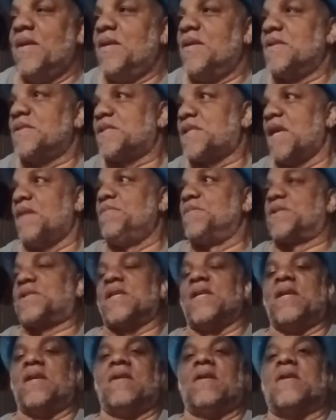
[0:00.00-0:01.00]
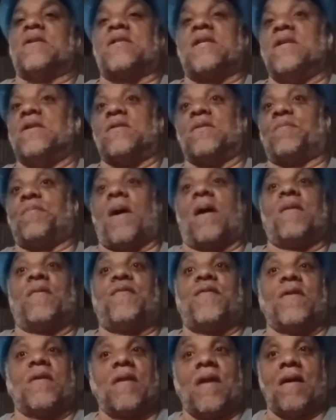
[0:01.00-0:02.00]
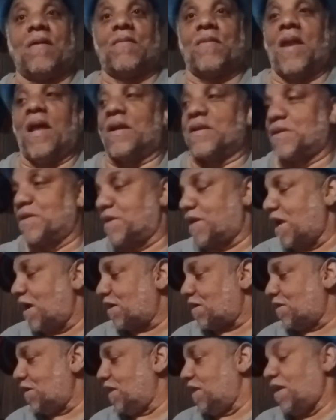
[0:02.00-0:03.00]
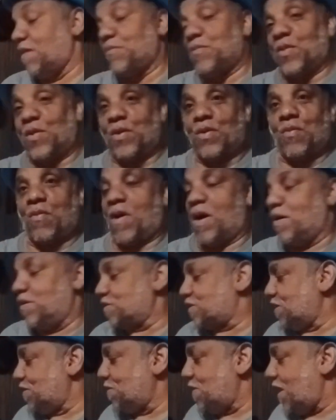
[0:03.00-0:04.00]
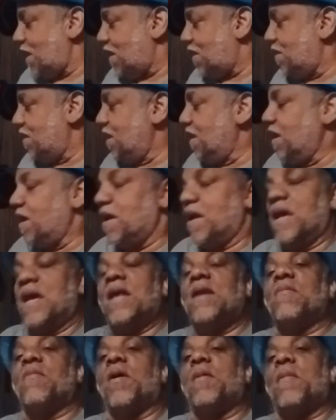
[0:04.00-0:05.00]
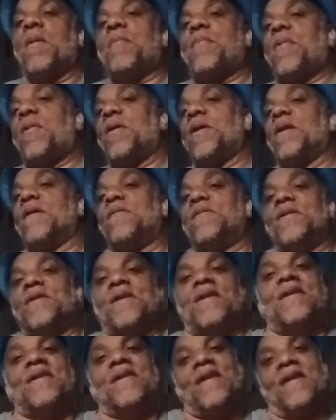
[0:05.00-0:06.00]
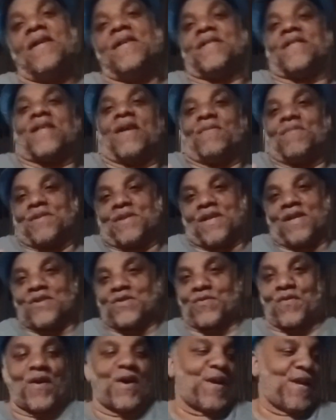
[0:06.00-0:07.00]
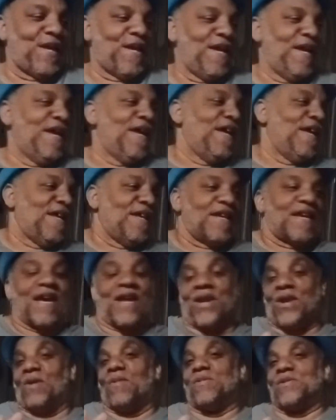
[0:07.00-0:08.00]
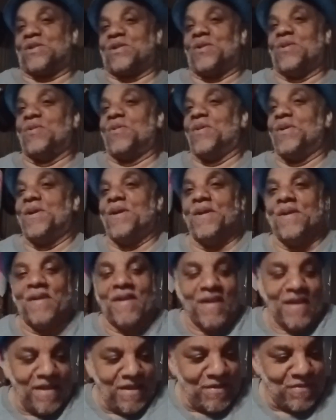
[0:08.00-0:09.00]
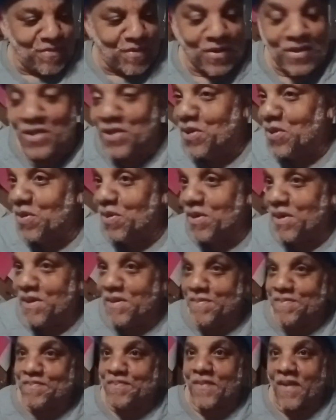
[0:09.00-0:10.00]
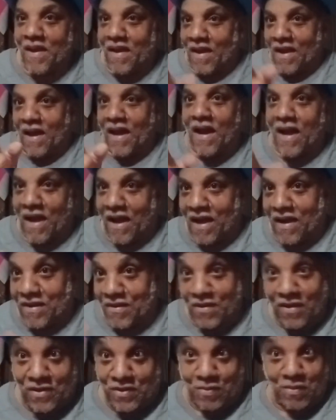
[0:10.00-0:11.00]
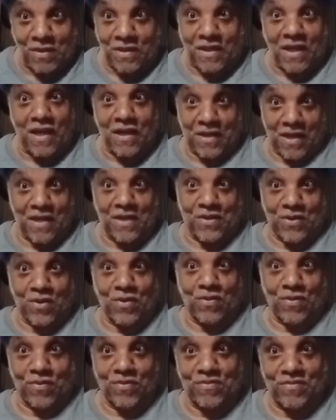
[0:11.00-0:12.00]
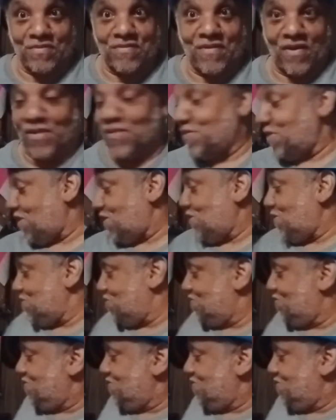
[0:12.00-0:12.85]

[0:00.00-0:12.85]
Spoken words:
17, it's easy to probably figure that out without the calculator. I'm doing it wrong somehow. Anyway, my point of it is 7, that's funny. You gotta know what you're doing before you do it. That's what they didn't do on